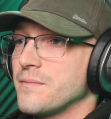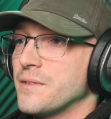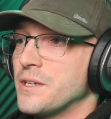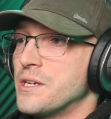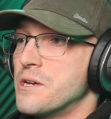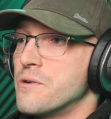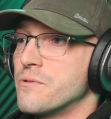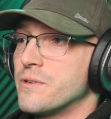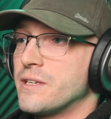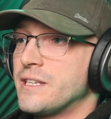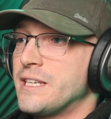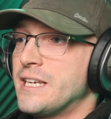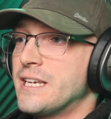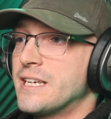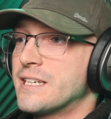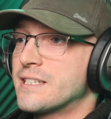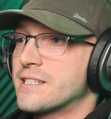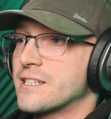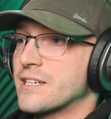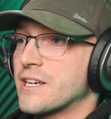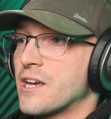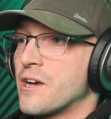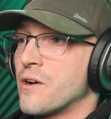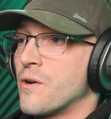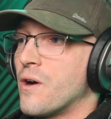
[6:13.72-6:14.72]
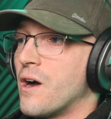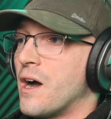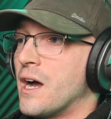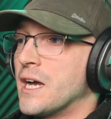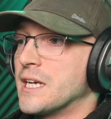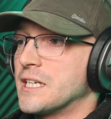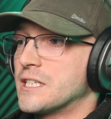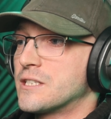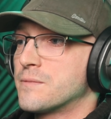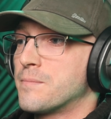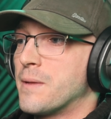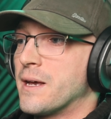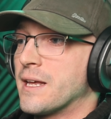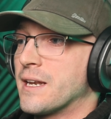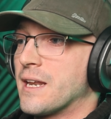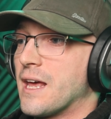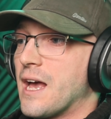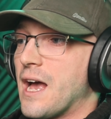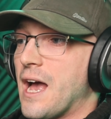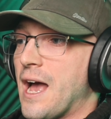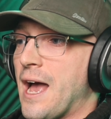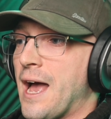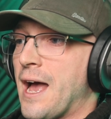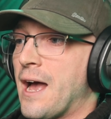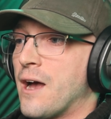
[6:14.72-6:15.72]
You know, years ago, I spent
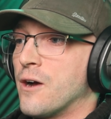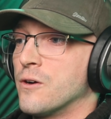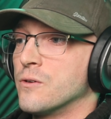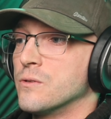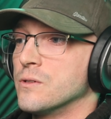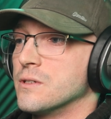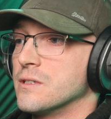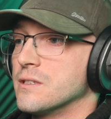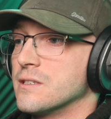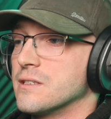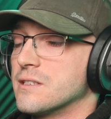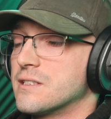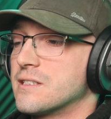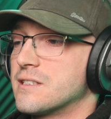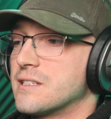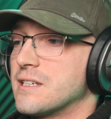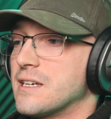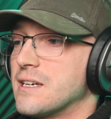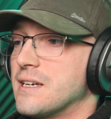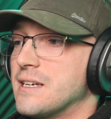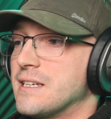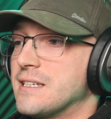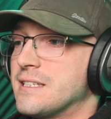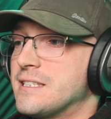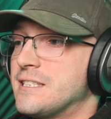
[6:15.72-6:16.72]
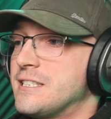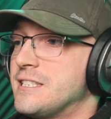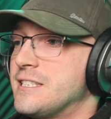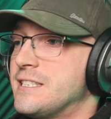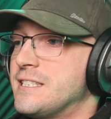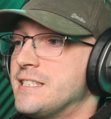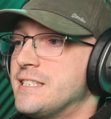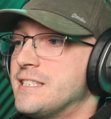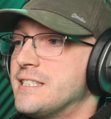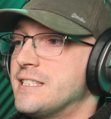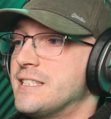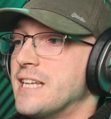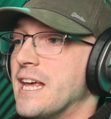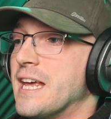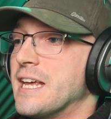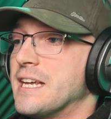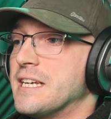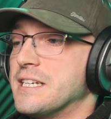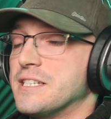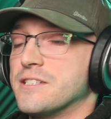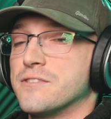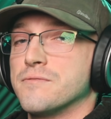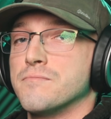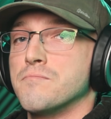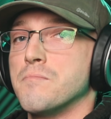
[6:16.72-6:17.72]
hours,
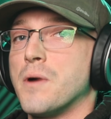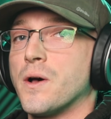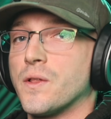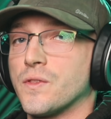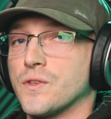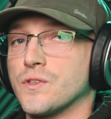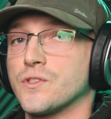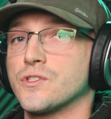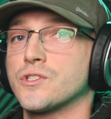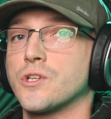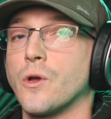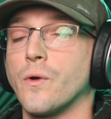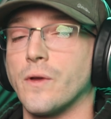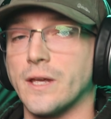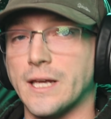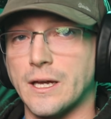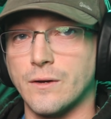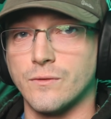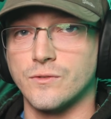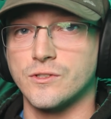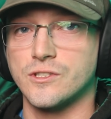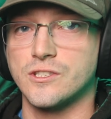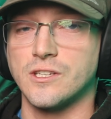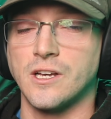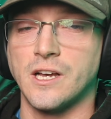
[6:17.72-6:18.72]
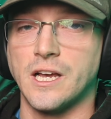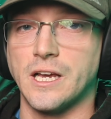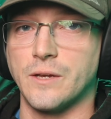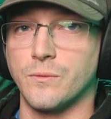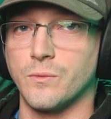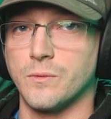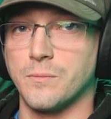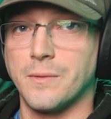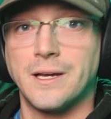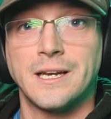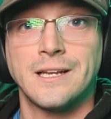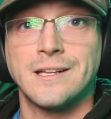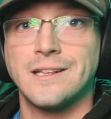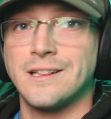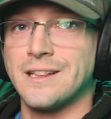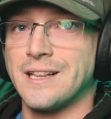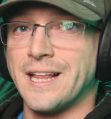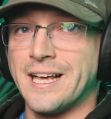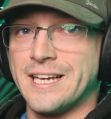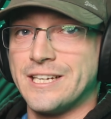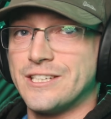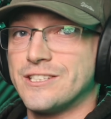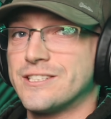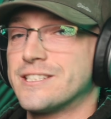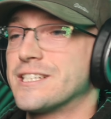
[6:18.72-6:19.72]
days, months going outside with my little
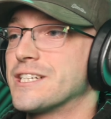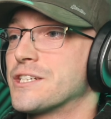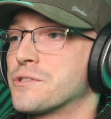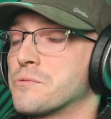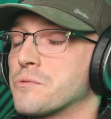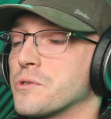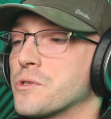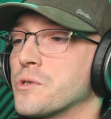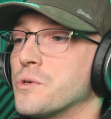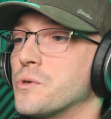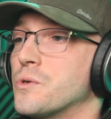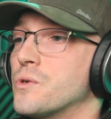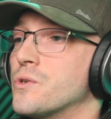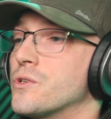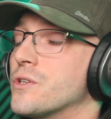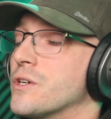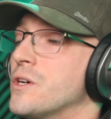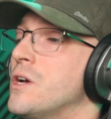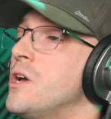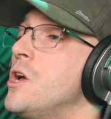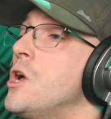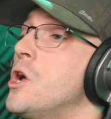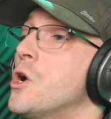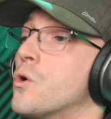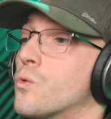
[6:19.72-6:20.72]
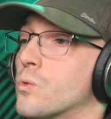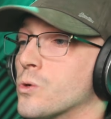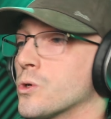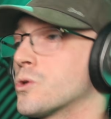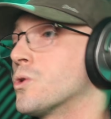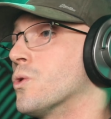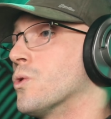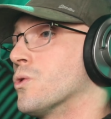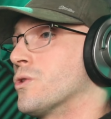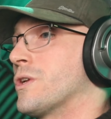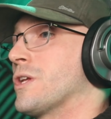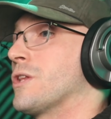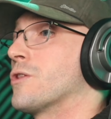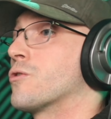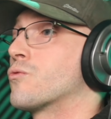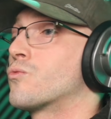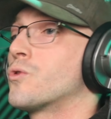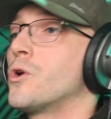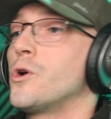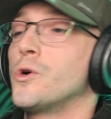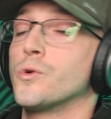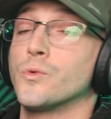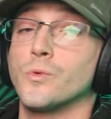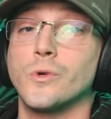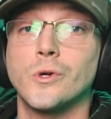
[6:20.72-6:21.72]
H6 recorder, recording the
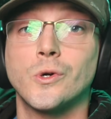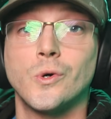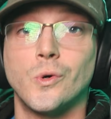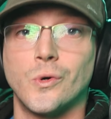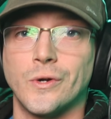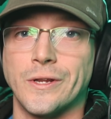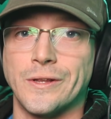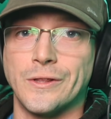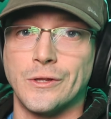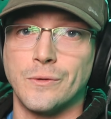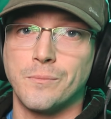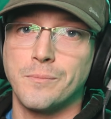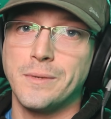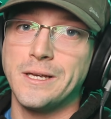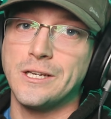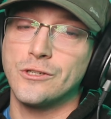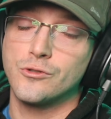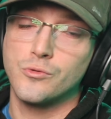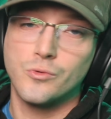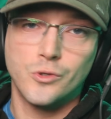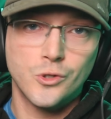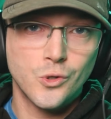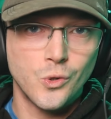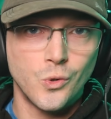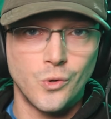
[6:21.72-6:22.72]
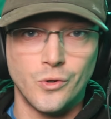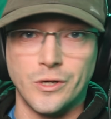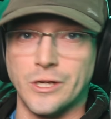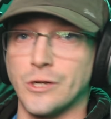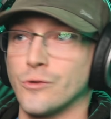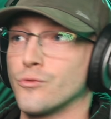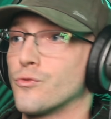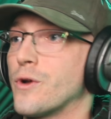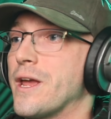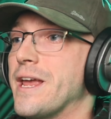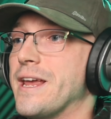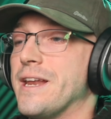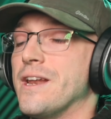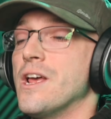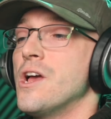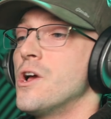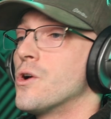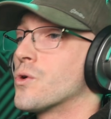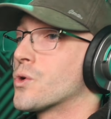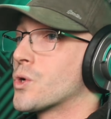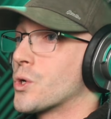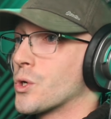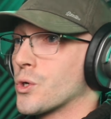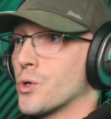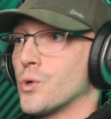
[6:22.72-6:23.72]
road, recording the beach, recording rain,
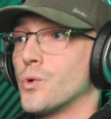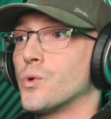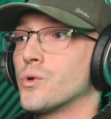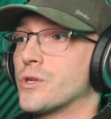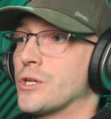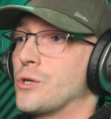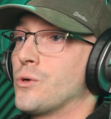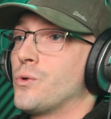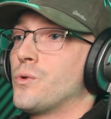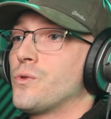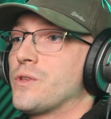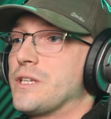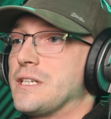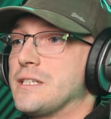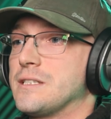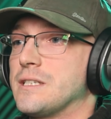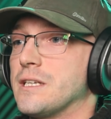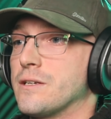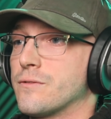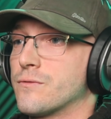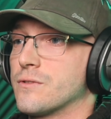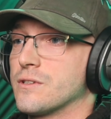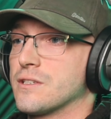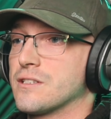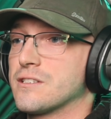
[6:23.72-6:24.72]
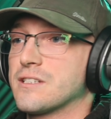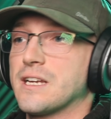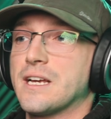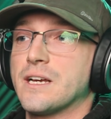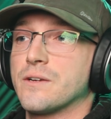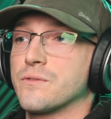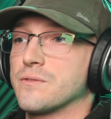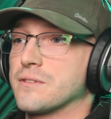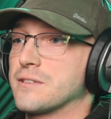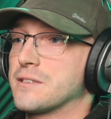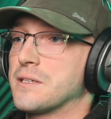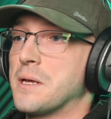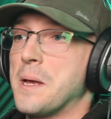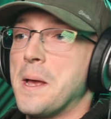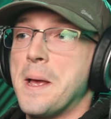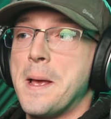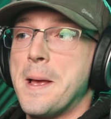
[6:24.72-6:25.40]
recording all these different sounds.